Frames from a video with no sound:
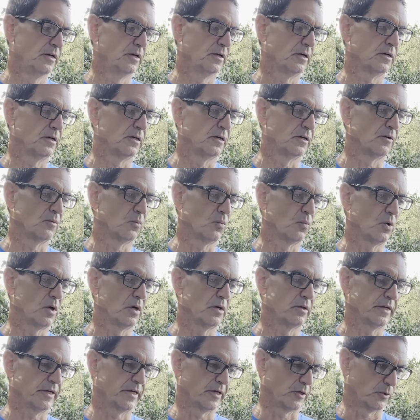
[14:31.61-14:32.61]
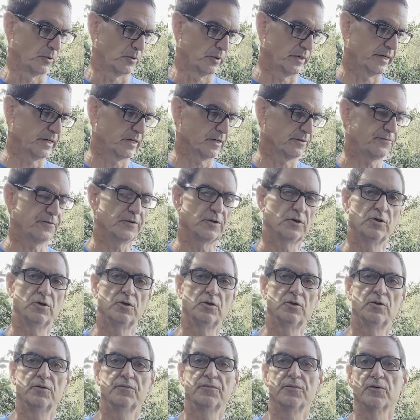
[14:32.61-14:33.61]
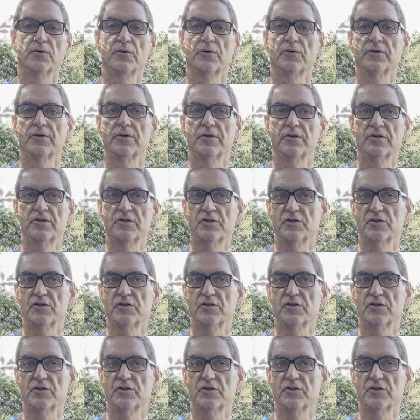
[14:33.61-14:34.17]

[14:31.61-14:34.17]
airflow for the,